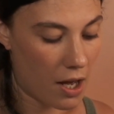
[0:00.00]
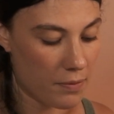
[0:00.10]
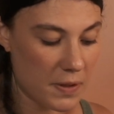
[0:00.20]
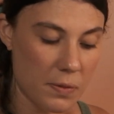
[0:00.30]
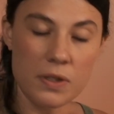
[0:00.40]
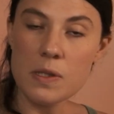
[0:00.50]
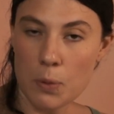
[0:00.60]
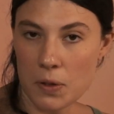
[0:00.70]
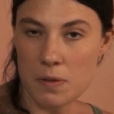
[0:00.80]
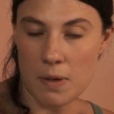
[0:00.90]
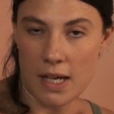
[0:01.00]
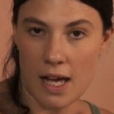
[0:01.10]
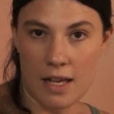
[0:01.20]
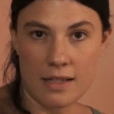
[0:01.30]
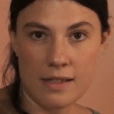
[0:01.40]
This really spoke to me,
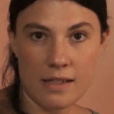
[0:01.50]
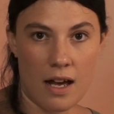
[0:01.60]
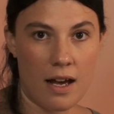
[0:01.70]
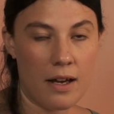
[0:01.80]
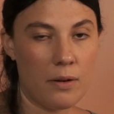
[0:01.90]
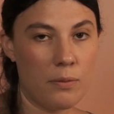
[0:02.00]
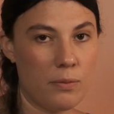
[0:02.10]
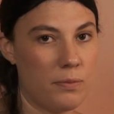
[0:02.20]
as I